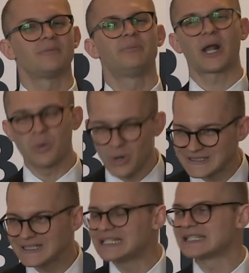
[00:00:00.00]
But I
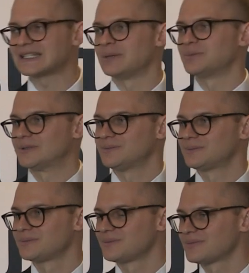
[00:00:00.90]
wasn't a disciple.
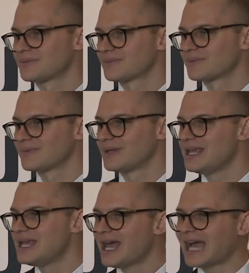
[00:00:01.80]

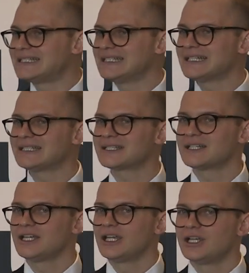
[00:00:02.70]
I didn't
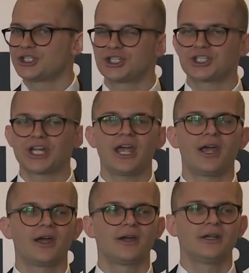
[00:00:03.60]

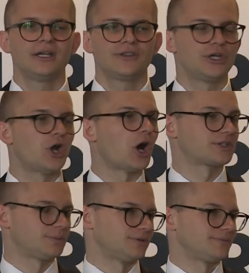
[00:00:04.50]
share the
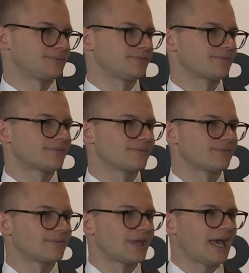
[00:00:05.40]
gospel.
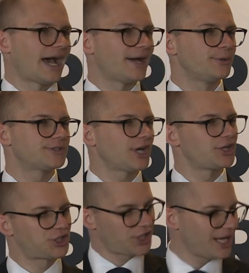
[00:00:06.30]
I was
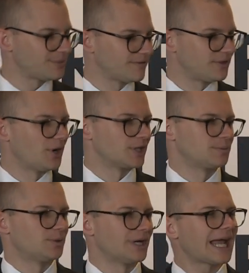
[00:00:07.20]
ashamed of the
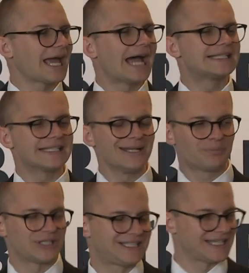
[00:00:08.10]
gospel. And I didn't
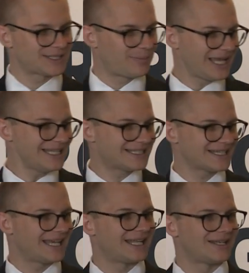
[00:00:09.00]
participate
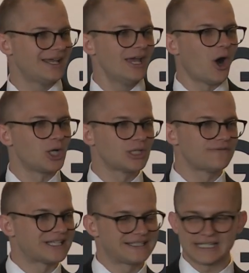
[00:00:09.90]
in all of
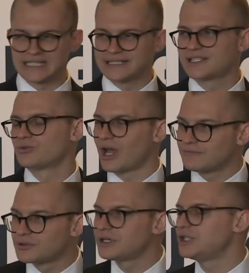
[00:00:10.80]
the sins and
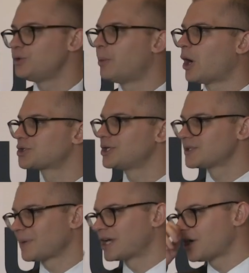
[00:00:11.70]
revelry and debauchery
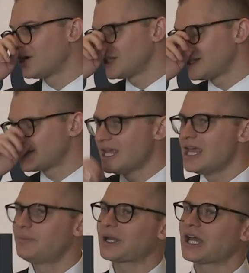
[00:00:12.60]
as my colleagues,
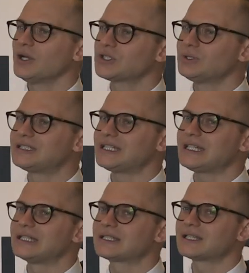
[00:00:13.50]
but I also
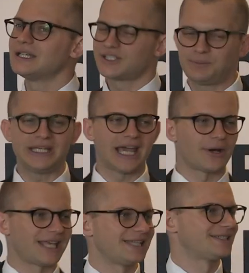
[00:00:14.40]
didn't speak out
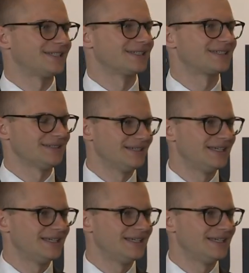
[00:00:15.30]
against it.